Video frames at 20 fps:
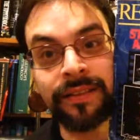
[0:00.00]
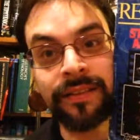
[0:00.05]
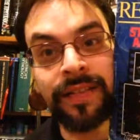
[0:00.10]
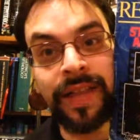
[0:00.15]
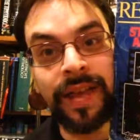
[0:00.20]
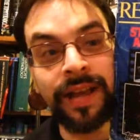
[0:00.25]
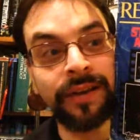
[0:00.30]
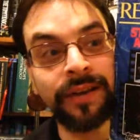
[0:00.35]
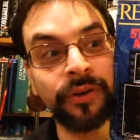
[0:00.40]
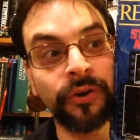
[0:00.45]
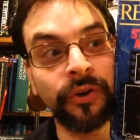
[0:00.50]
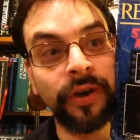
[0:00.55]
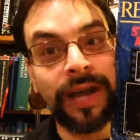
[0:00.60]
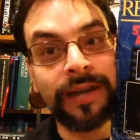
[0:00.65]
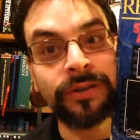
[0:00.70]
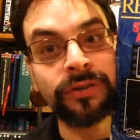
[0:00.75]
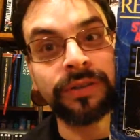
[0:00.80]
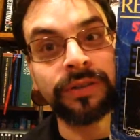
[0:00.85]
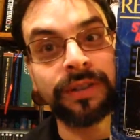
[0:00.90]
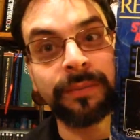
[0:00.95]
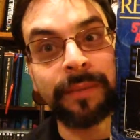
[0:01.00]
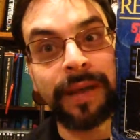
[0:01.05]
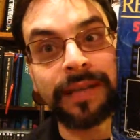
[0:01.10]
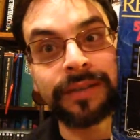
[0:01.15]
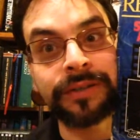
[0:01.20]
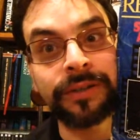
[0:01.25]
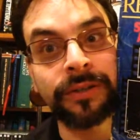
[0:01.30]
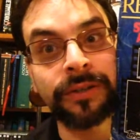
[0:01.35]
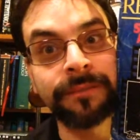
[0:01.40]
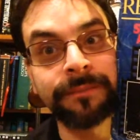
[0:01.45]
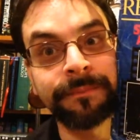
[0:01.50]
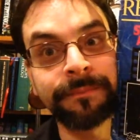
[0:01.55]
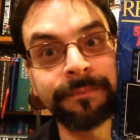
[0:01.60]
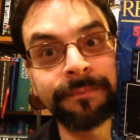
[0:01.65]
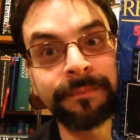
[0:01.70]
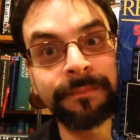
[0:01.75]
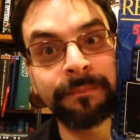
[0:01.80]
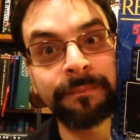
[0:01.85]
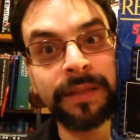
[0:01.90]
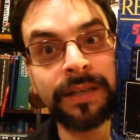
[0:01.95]
that you're actually the master,
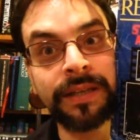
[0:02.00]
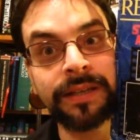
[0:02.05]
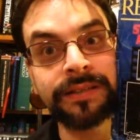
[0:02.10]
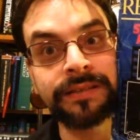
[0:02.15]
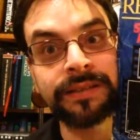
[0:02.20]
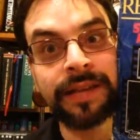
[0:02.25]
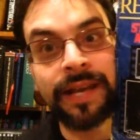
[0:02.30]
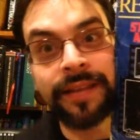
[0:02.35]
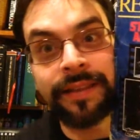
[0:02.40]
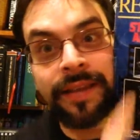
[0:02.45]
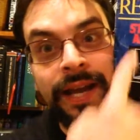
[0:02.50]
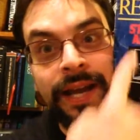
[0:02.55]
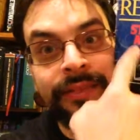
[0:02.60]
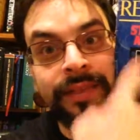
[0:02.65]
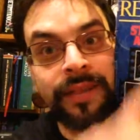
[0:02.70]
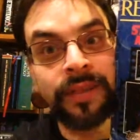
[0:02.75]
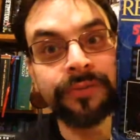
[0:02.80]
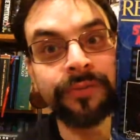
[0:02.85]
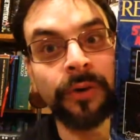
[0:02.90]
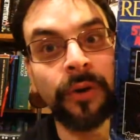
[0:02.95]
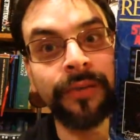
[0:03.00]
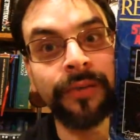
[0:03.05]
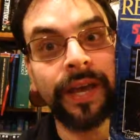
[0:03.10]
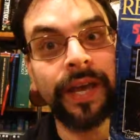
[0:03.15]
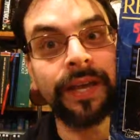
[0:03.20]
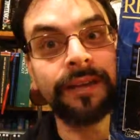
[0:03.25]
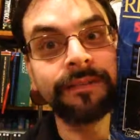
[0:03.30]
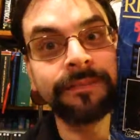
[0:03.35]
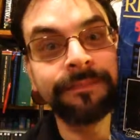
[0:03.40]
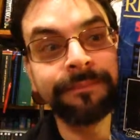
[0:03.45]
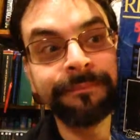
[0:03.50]
because I think you wrote that.